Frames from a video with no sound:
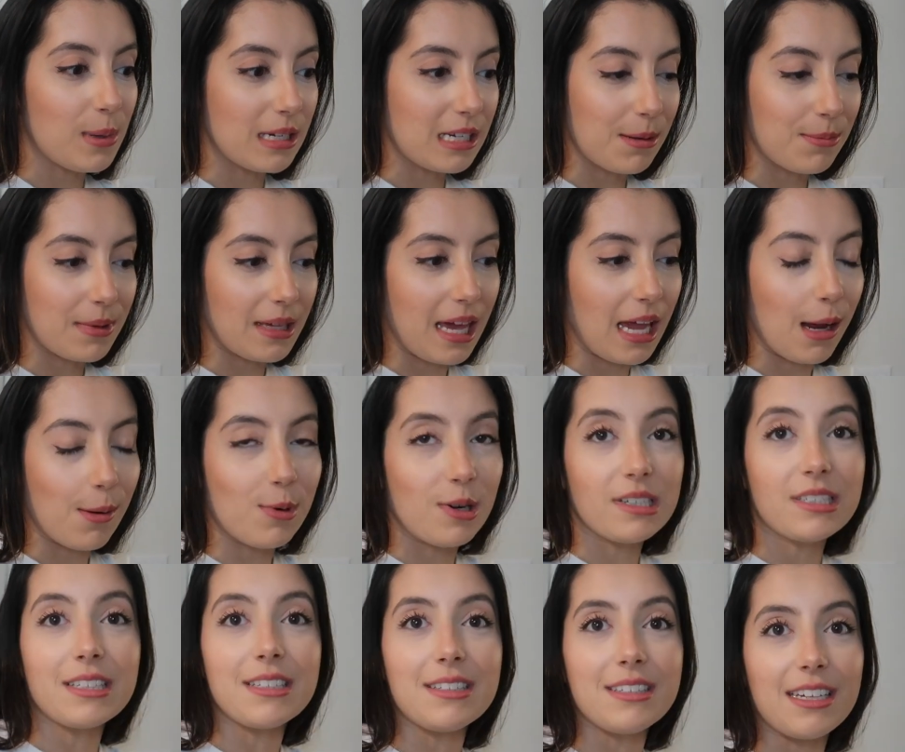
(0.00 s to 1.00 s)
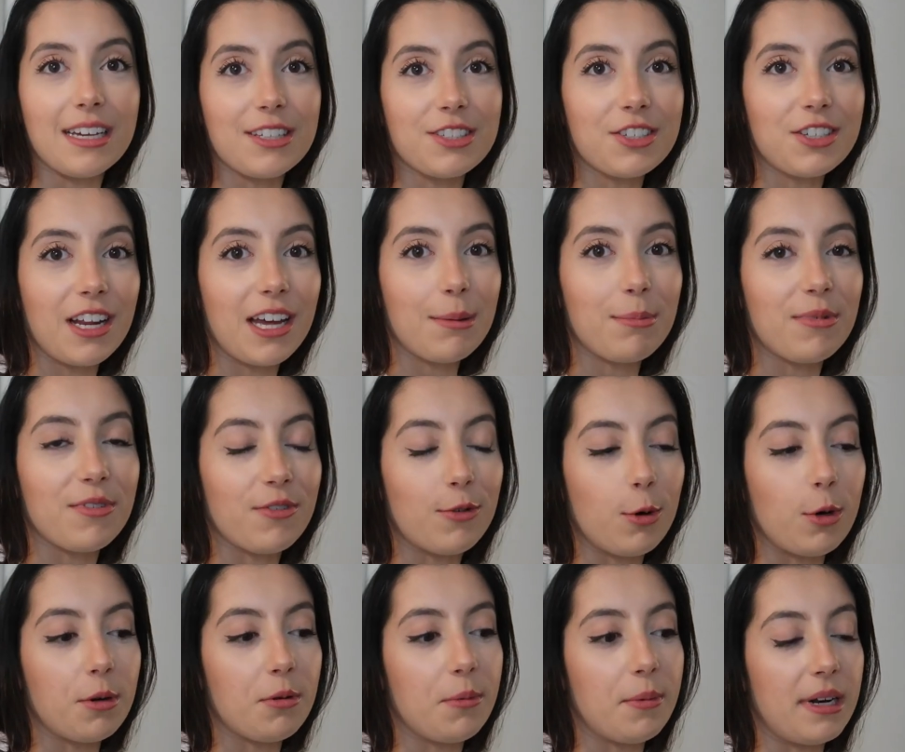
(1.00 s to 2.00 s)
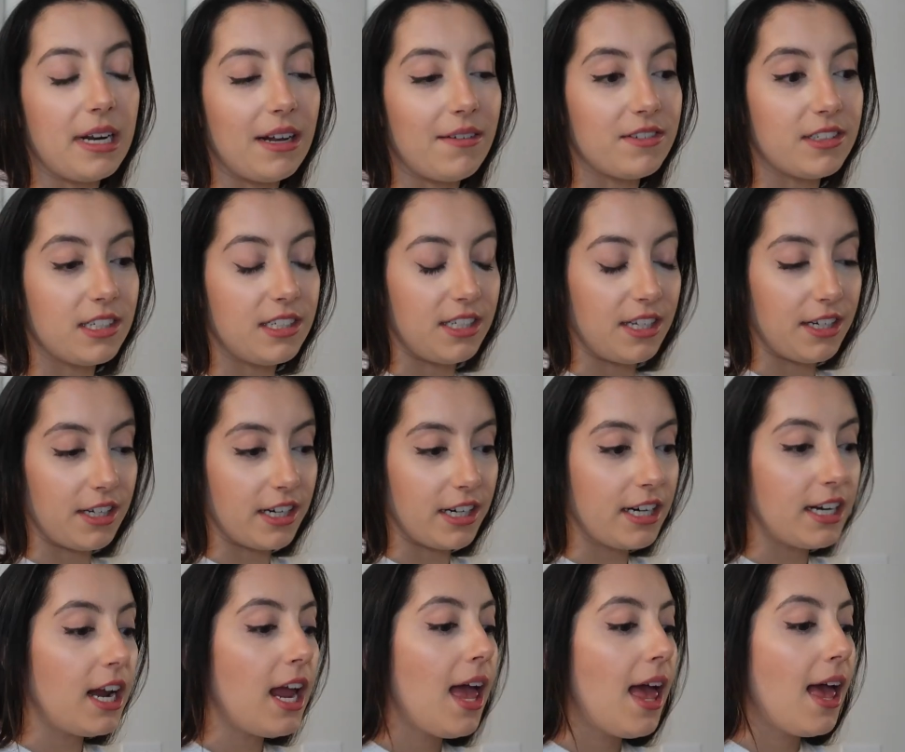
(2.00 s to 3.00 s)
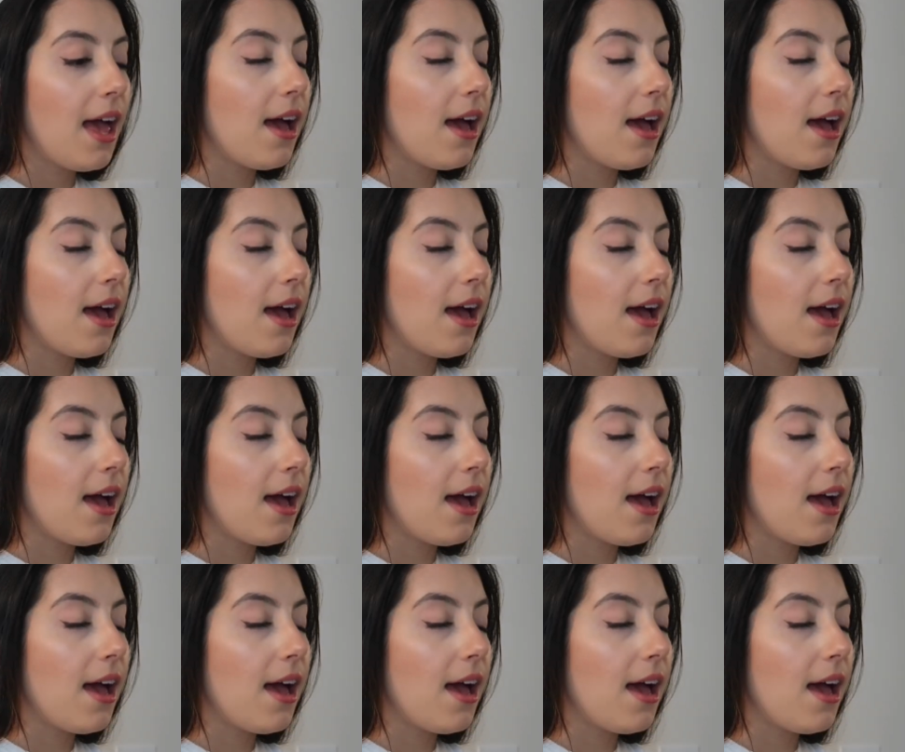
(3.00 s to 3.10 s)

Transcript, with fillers: picked up the camera since yesterday before we went off to dinner.